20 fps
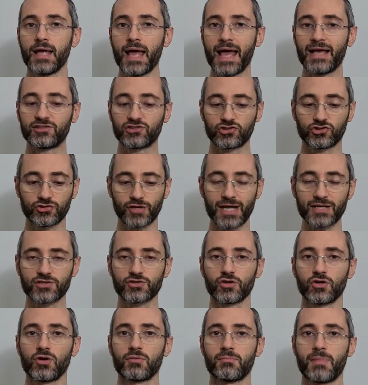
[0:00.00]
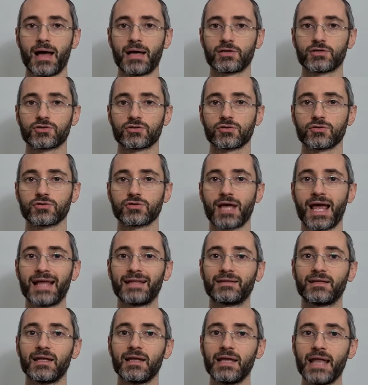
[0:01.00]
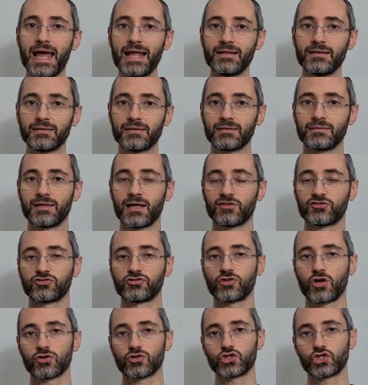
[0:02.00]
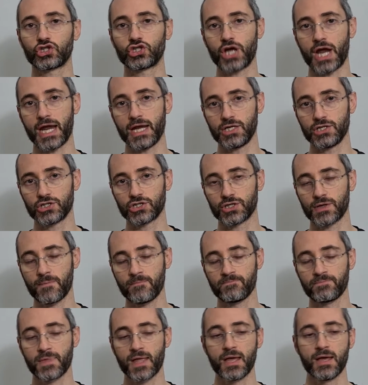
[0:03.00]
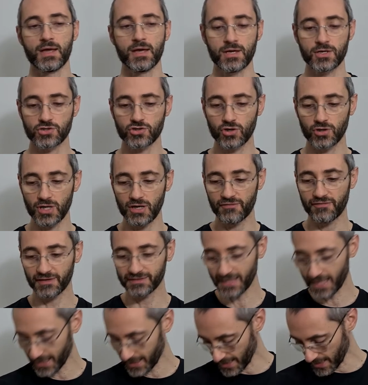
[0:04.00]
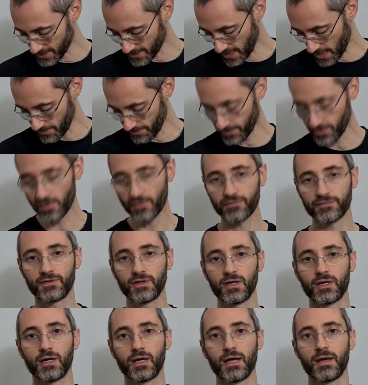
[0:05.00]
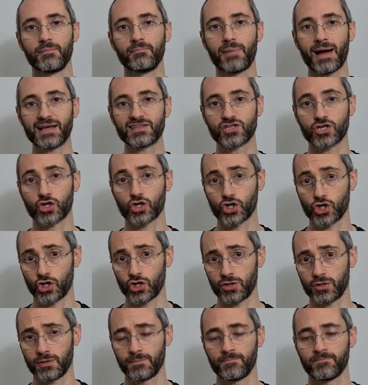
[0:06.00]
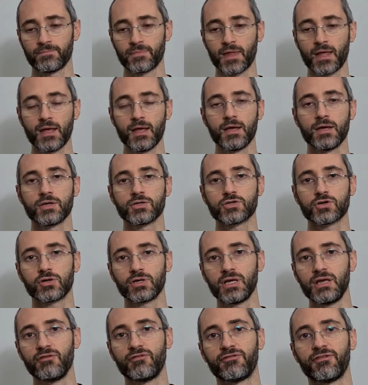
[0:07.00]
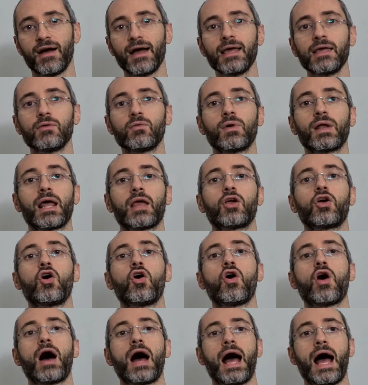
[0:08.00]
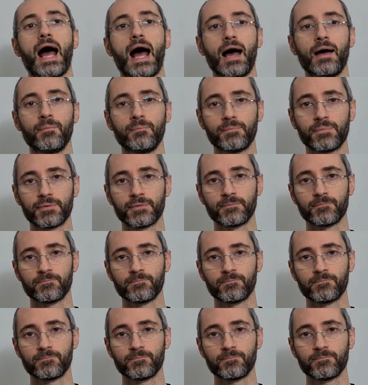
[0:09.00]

a stress on your muscles and the length does not change. So if I take an example of the bicep curl, so when I go up,